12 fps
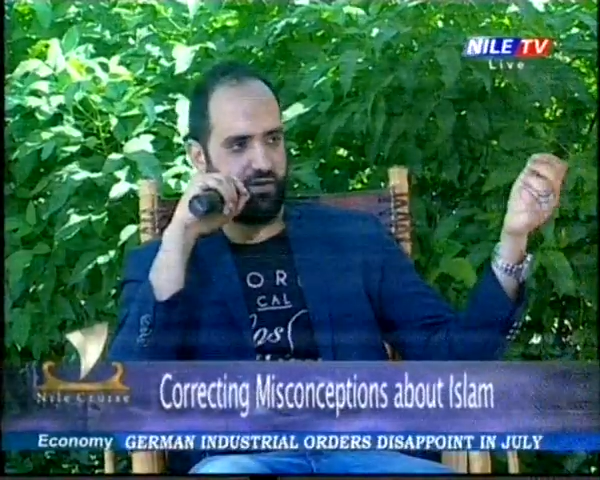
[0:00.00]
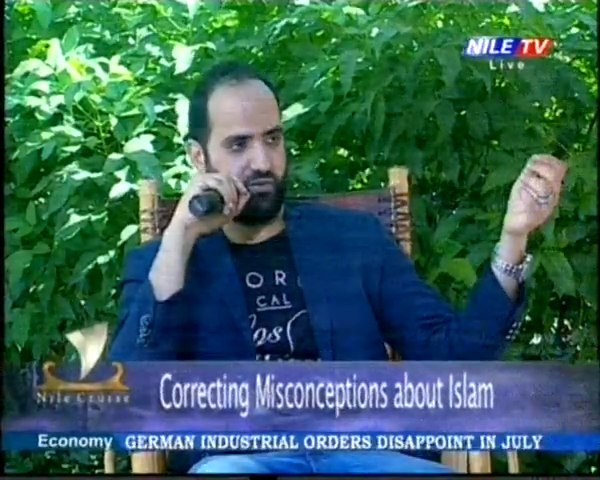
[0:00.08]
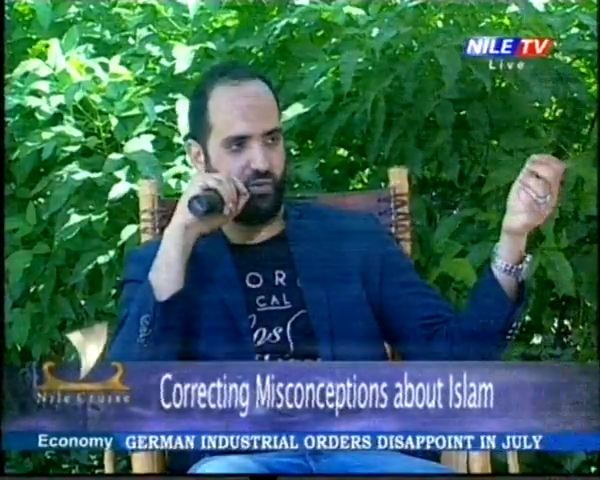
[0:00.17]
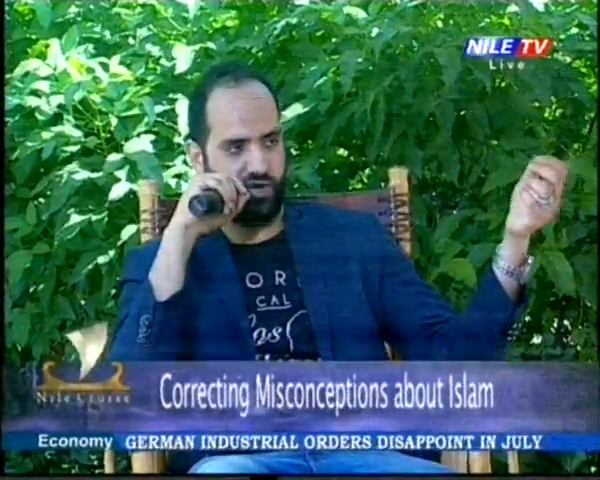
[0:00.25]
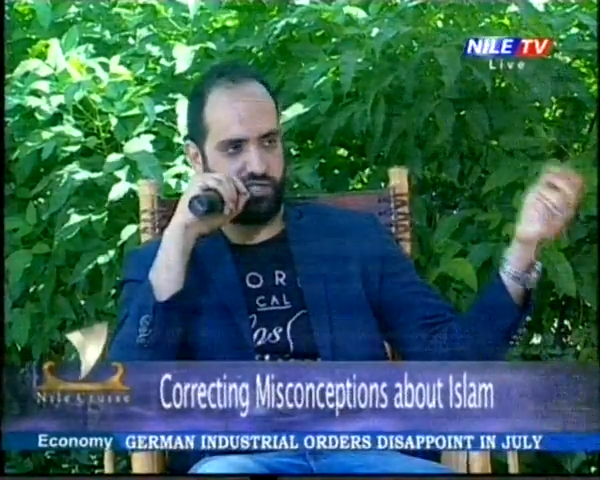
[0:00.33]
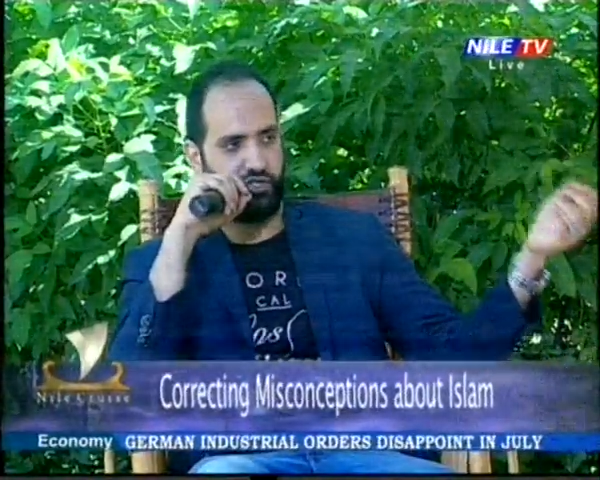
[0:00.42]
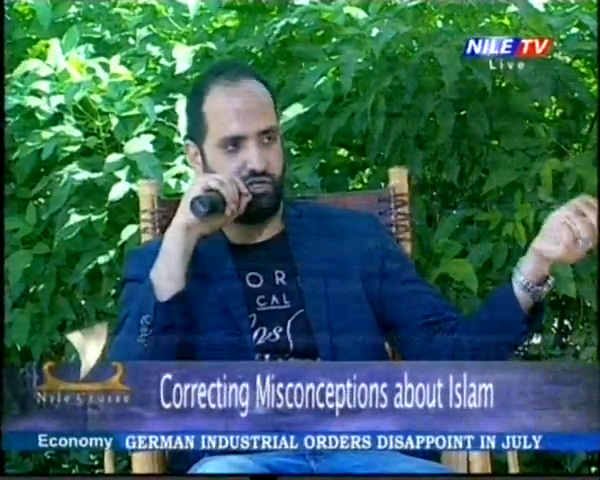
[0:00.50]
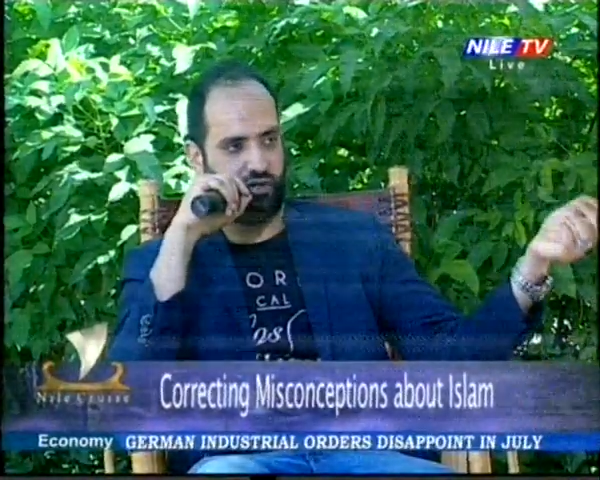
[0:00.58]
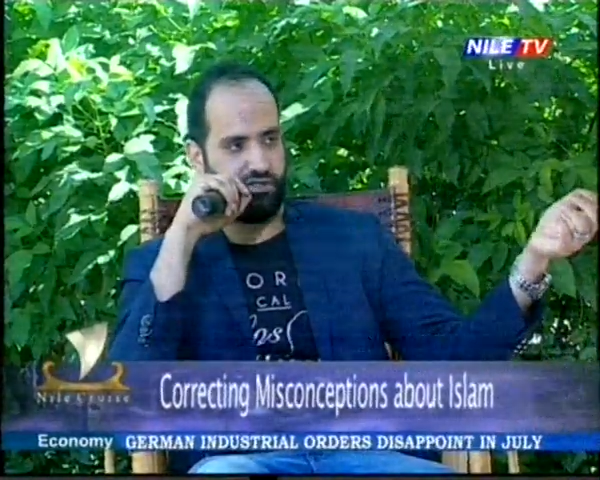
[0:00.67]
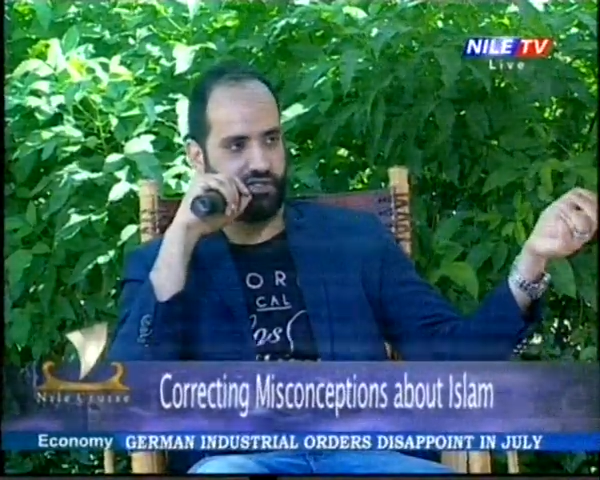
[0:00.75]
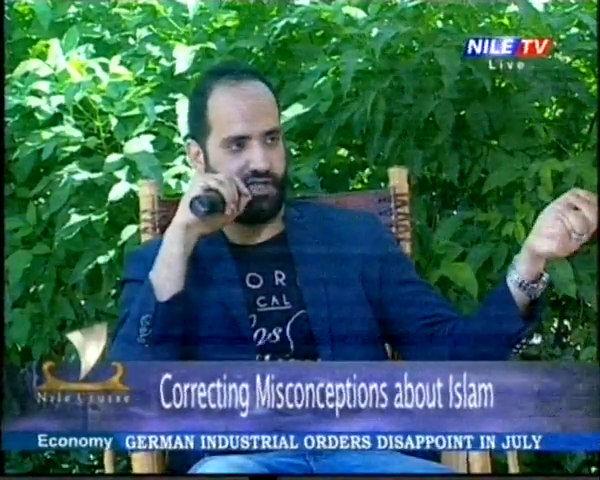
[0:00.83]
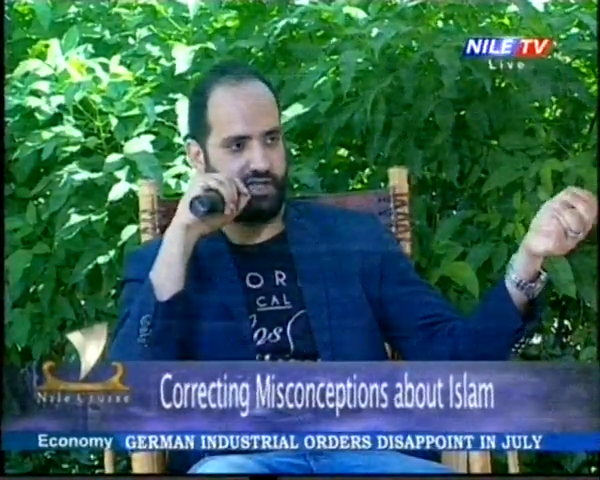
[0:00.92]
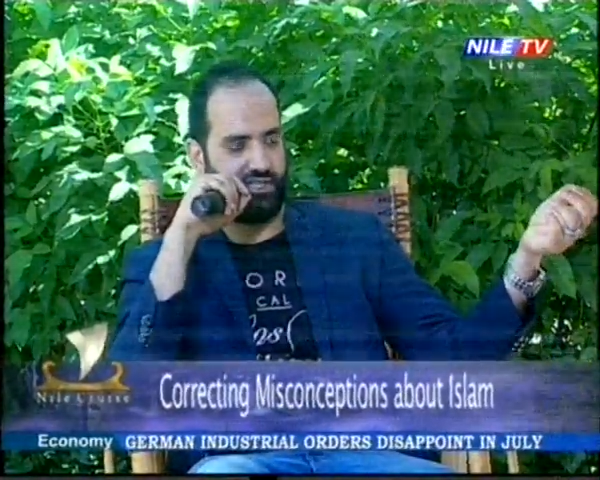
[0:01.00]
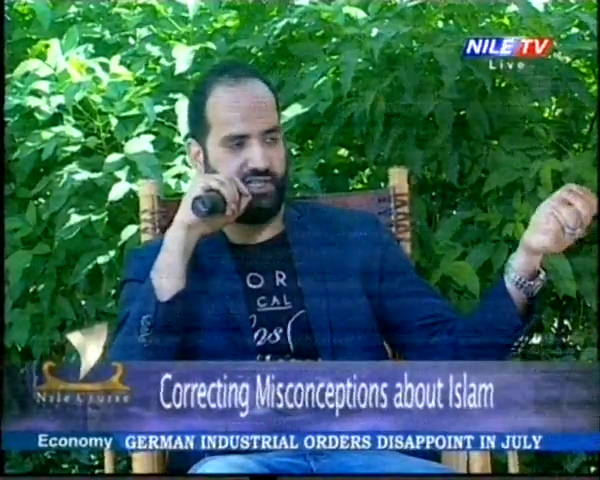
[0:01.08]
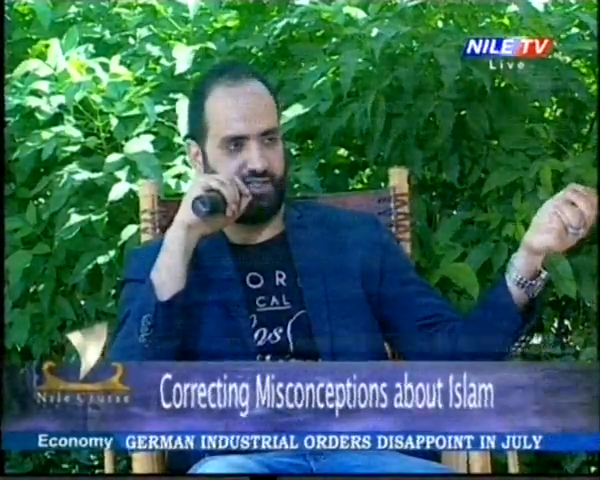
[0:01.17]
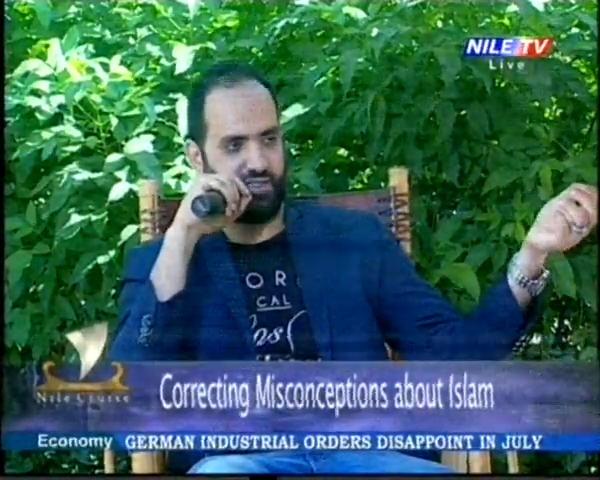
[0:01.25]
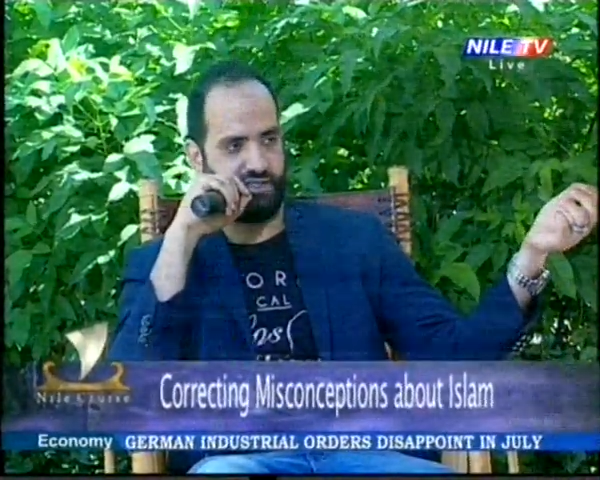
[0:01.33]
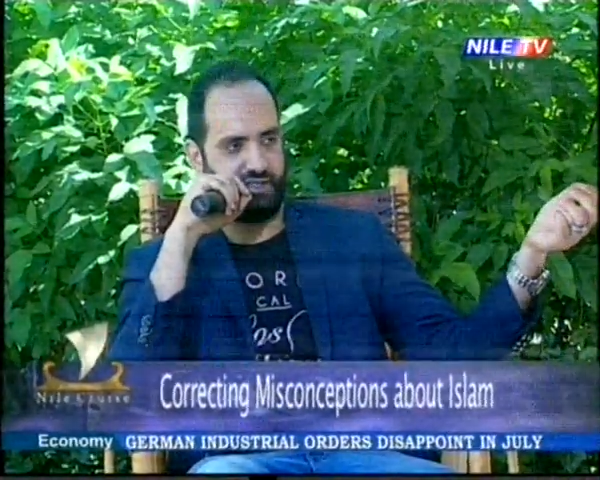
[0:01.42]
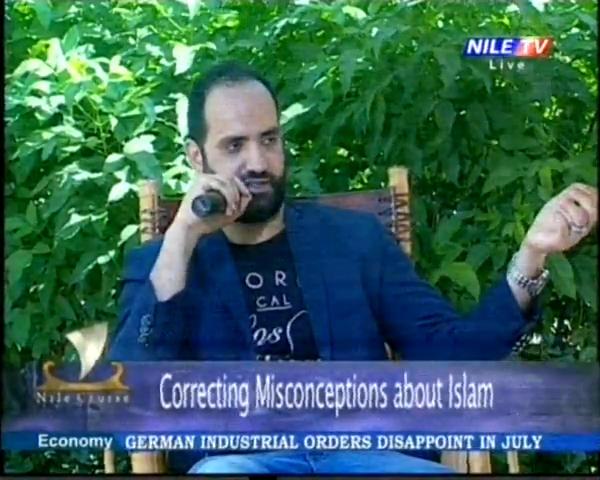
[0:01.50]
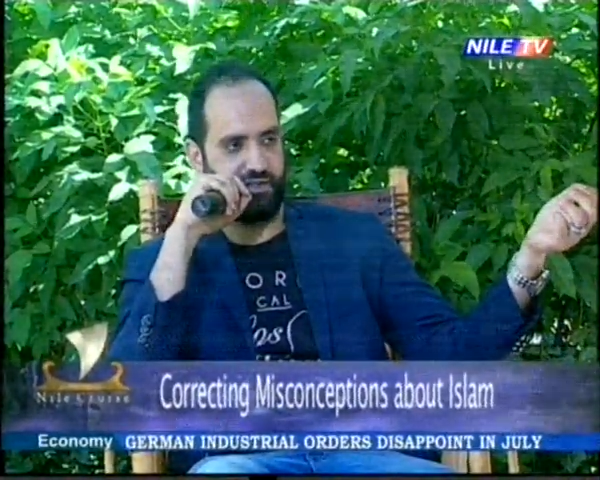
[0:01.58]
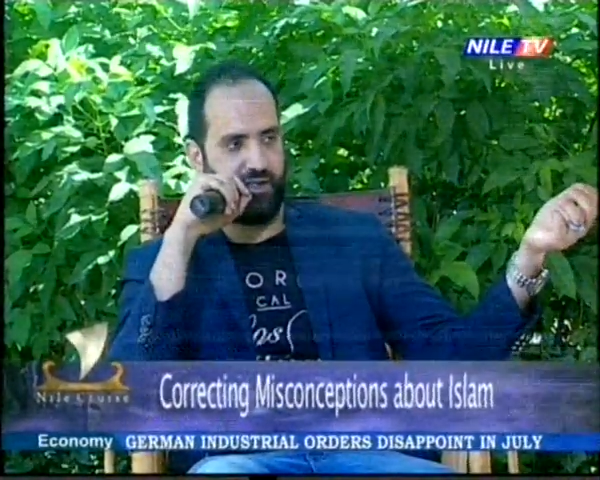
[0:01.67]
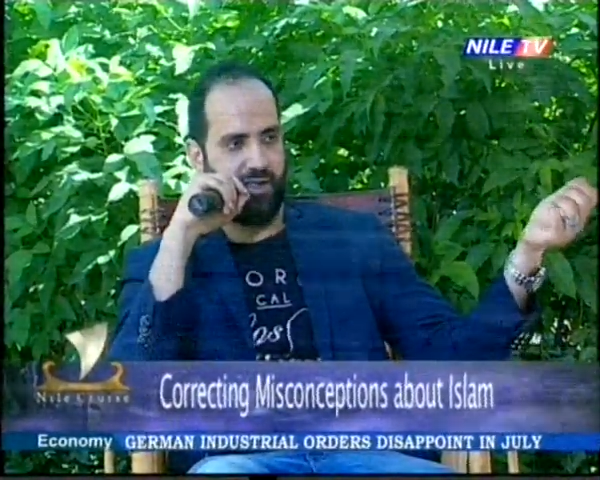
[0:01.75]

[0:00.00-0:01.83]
were taught at Al-Azhar.